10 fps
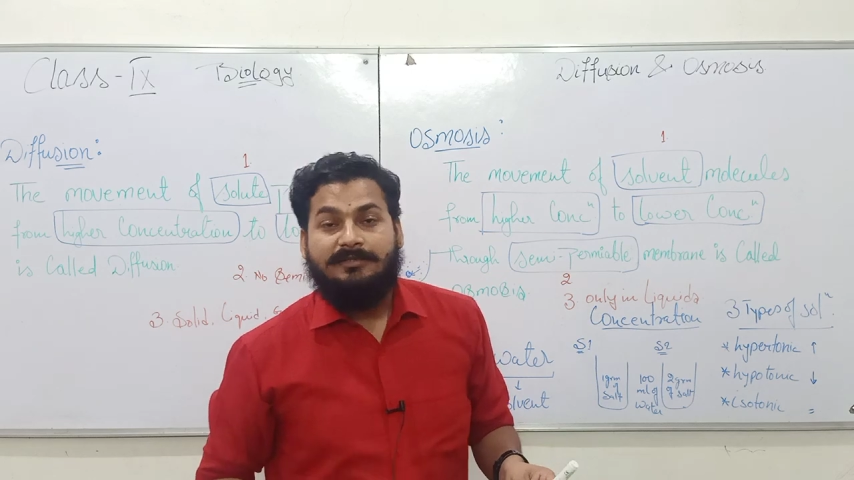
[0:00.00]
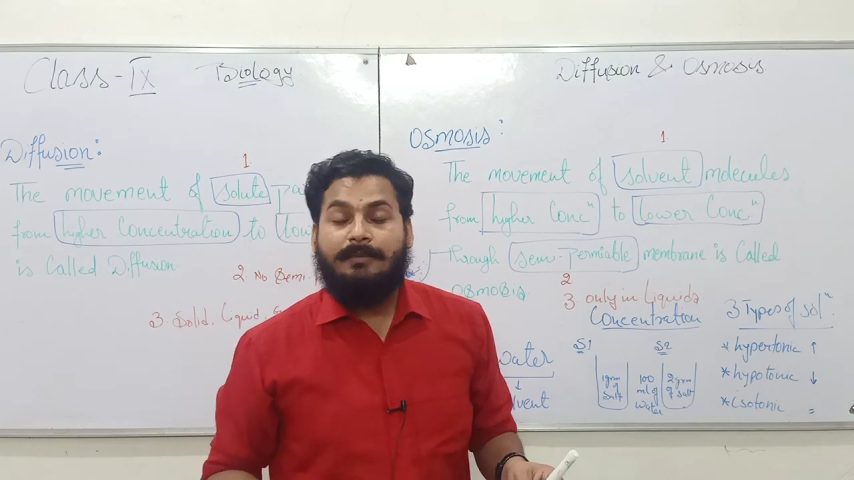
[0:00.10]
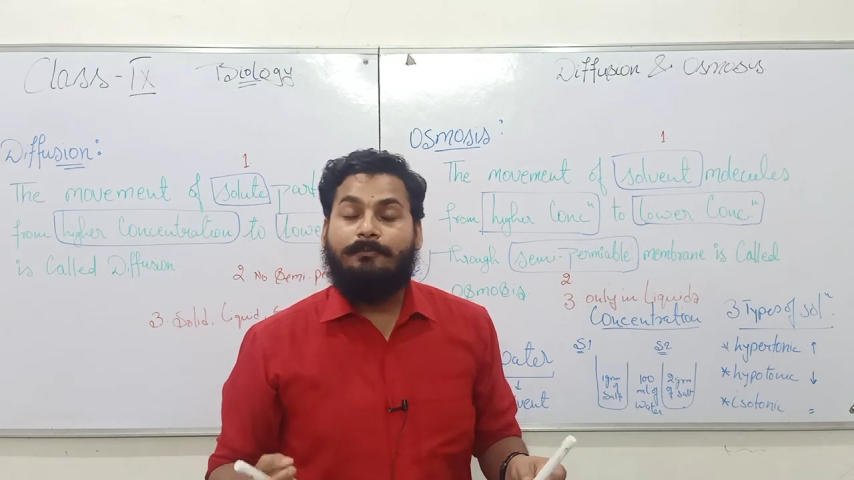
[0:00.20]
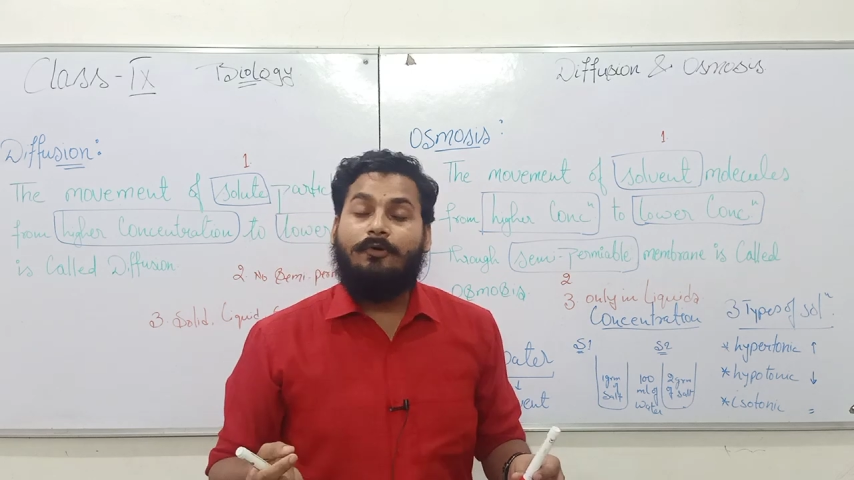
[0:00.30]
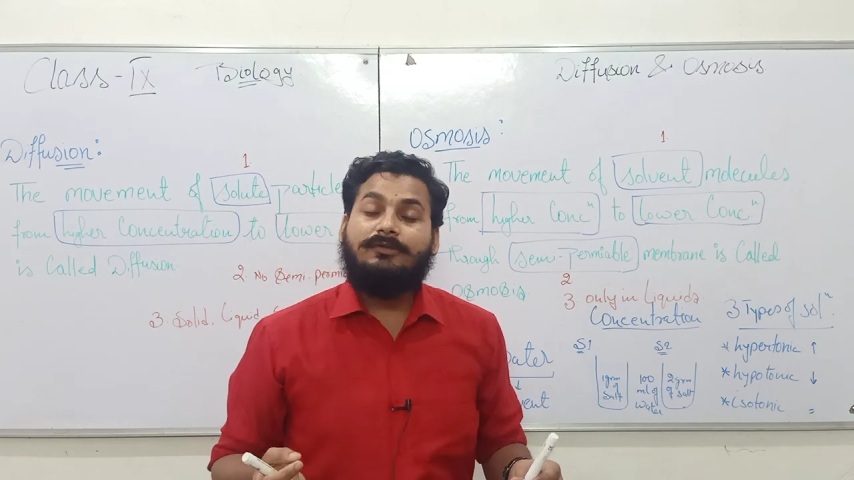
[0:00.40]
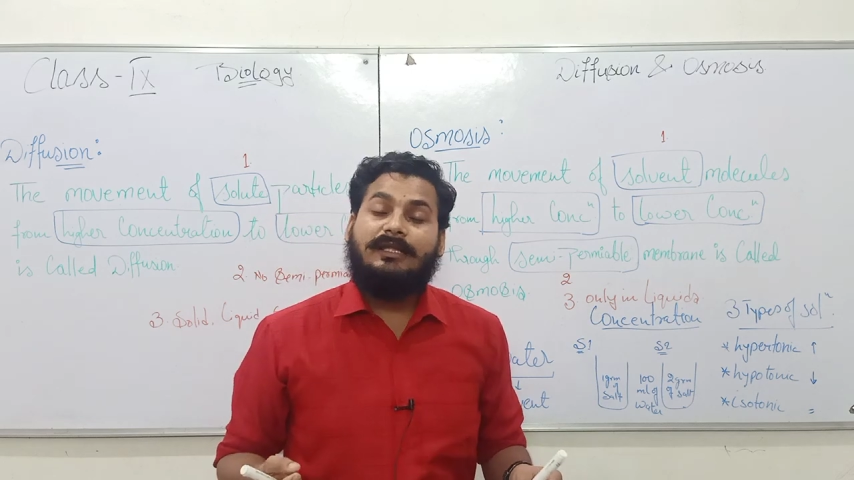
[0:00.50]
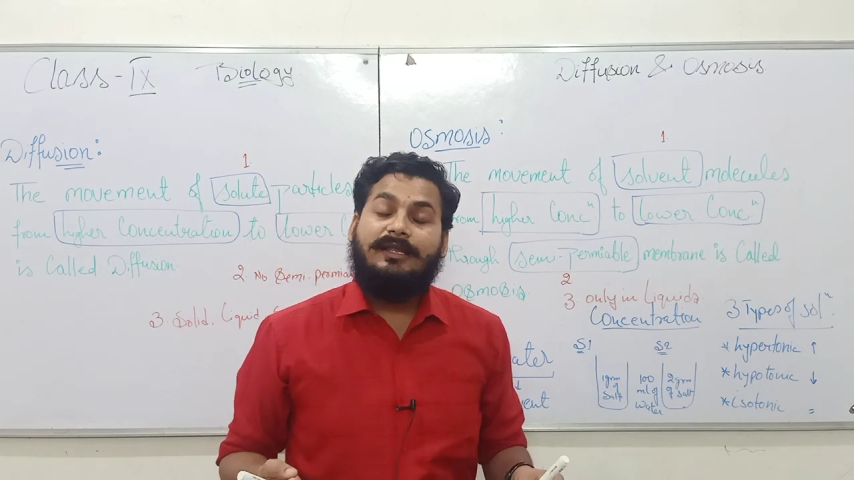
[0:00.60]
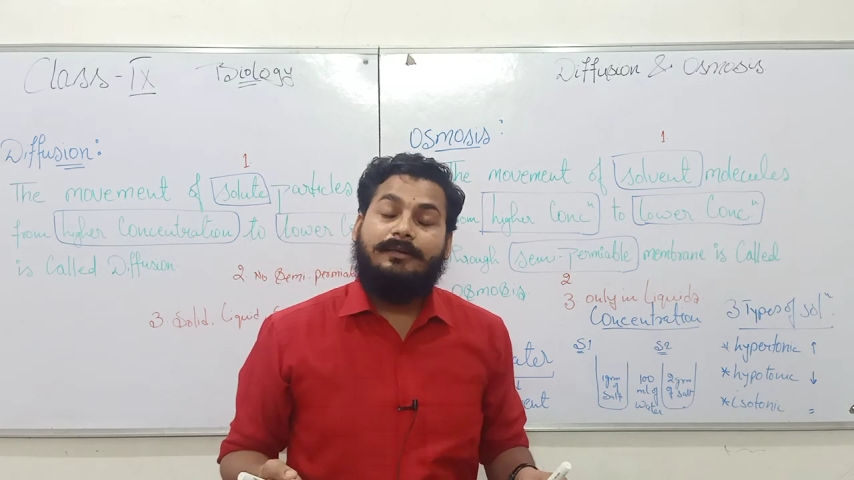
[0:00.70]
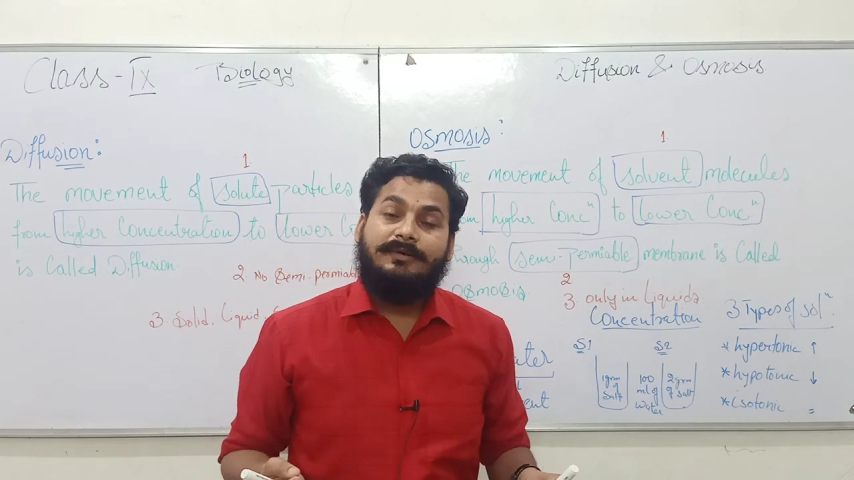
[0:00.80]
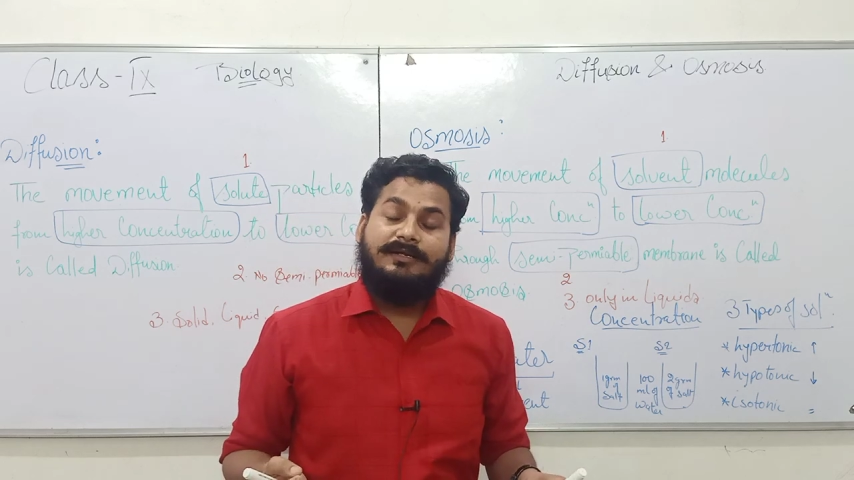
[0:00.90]
Both the
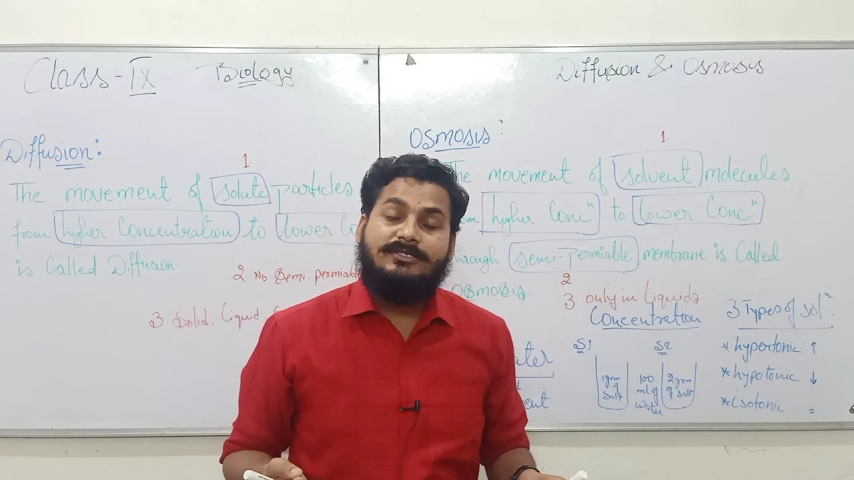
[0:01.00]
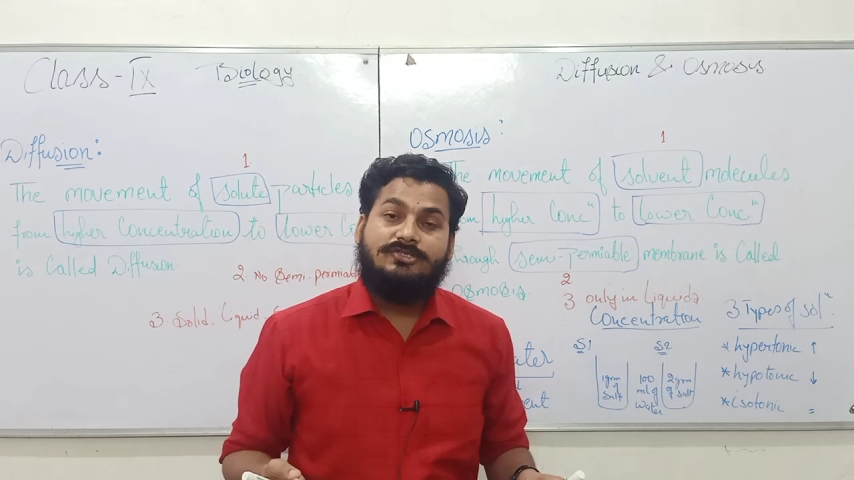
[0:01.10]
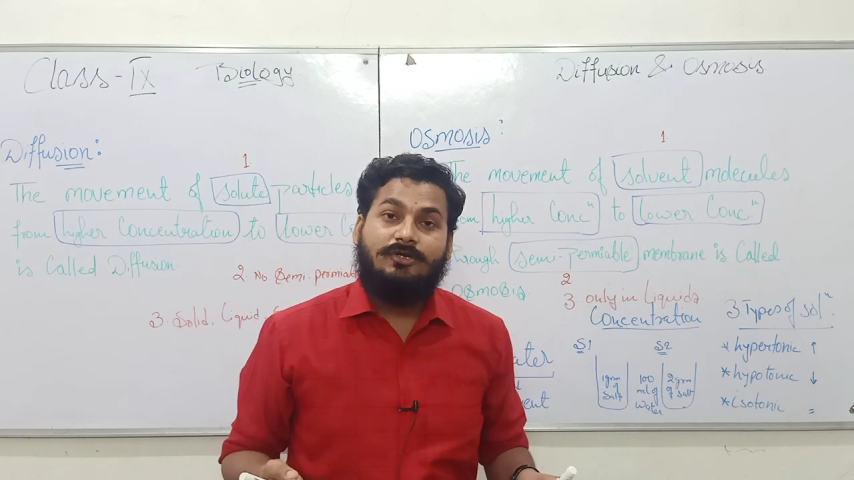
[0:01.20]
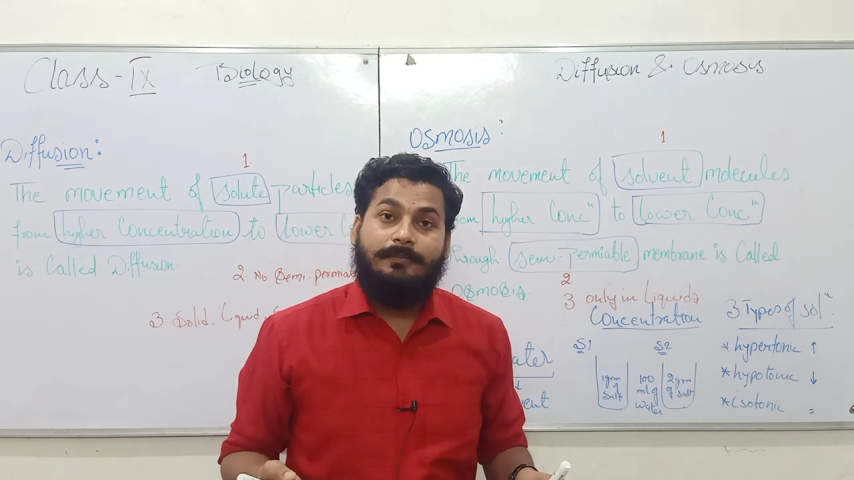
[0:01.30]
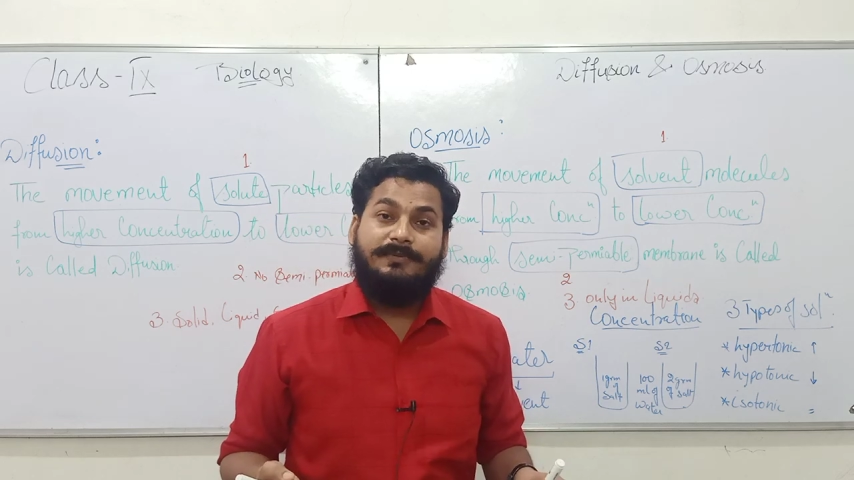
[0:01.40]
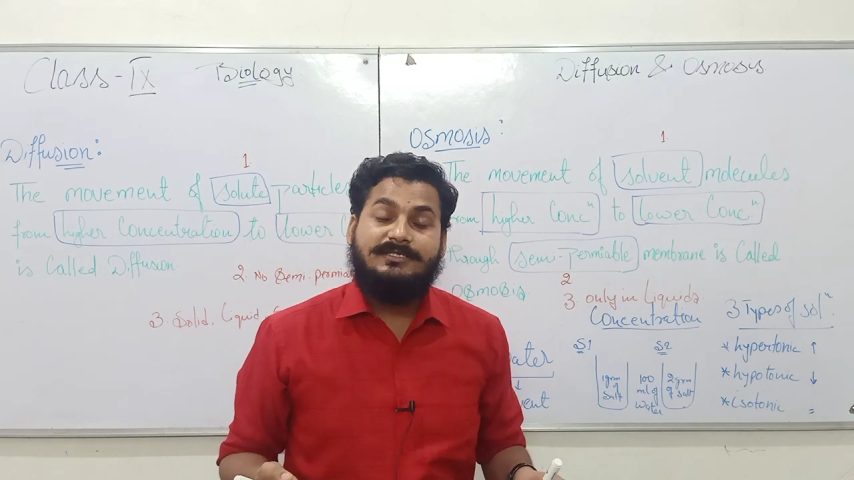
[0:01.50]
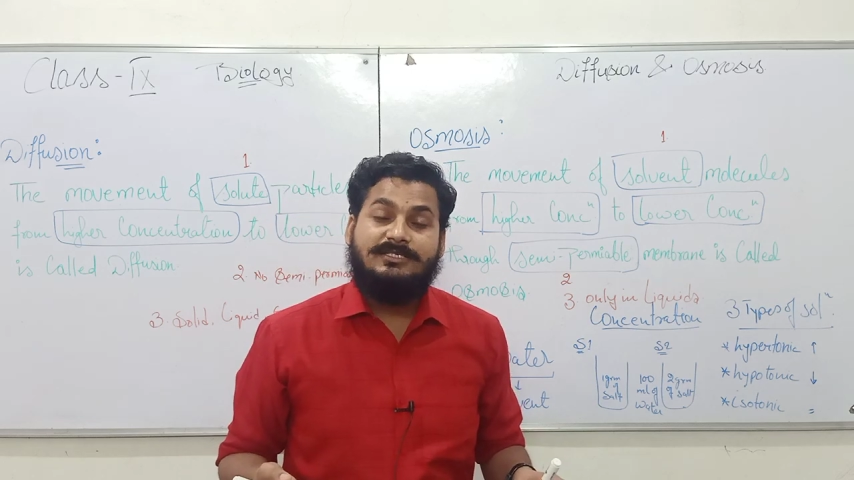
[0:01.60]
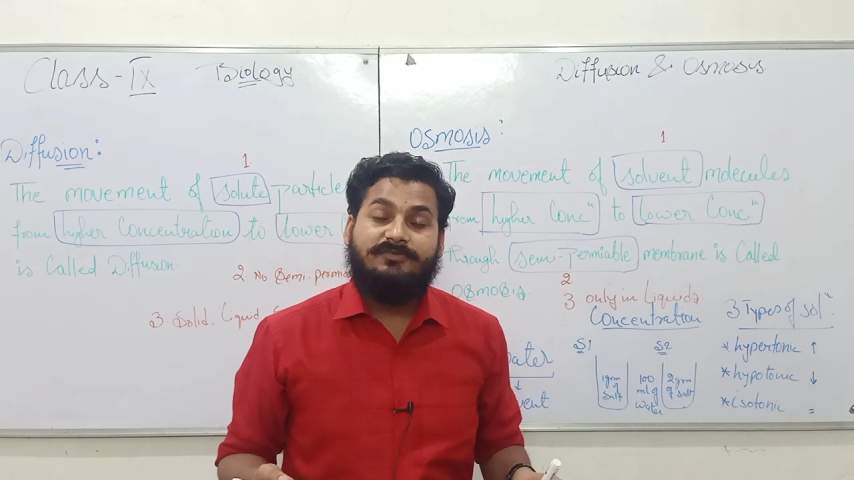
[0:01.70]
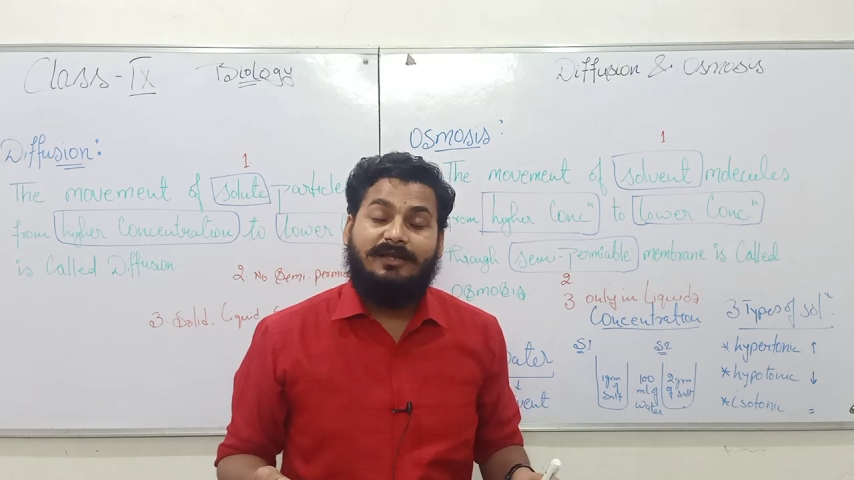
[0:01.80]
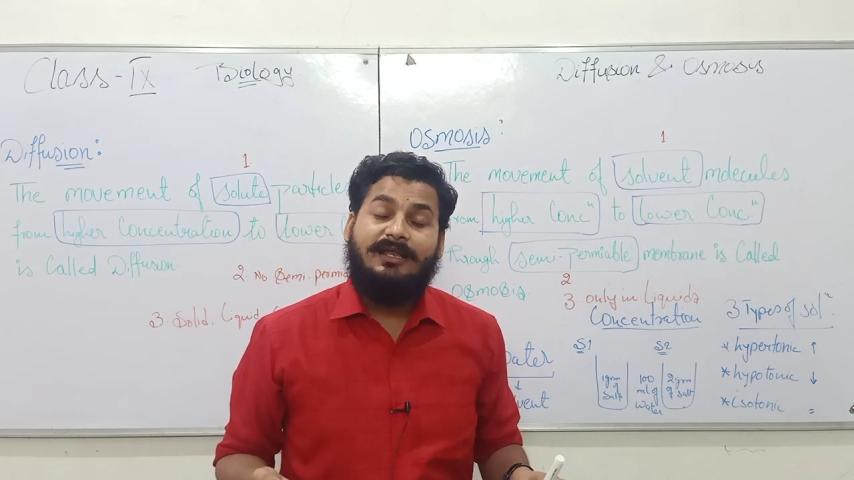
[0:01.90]
lemon and salt
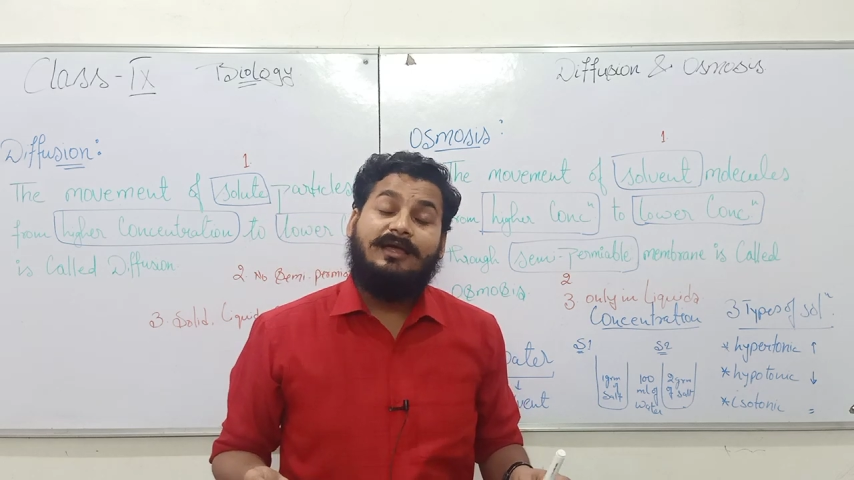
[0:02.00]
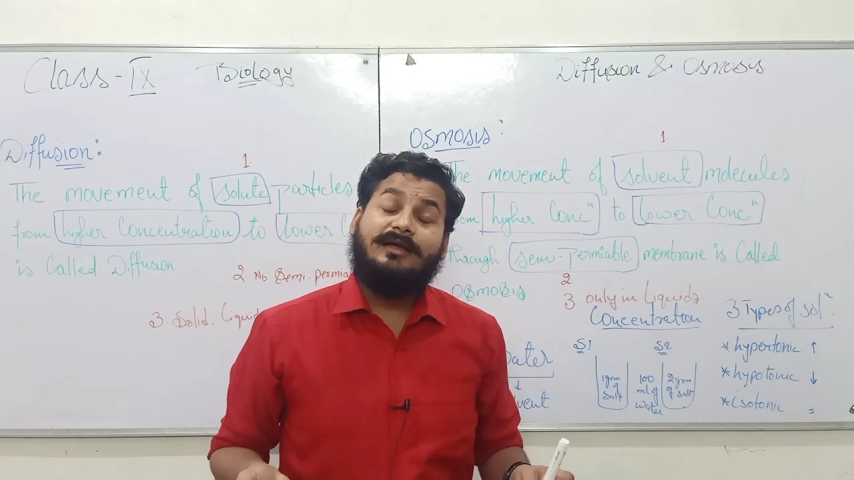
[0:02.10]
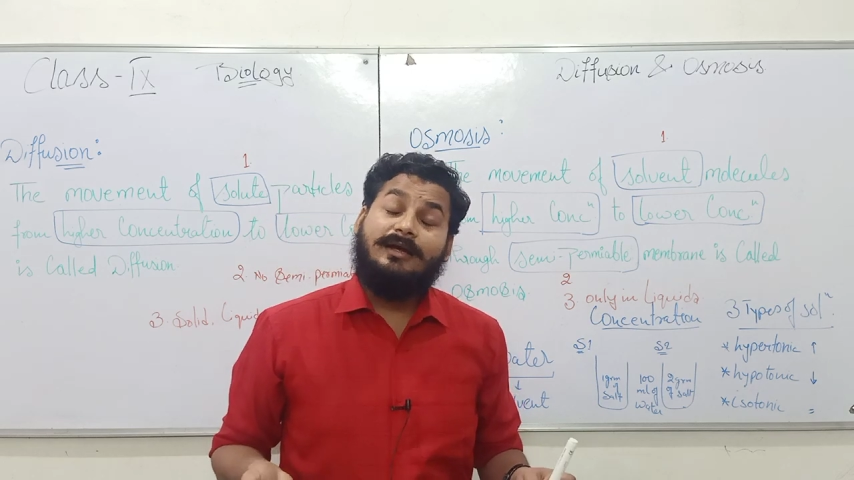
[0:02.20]
presence will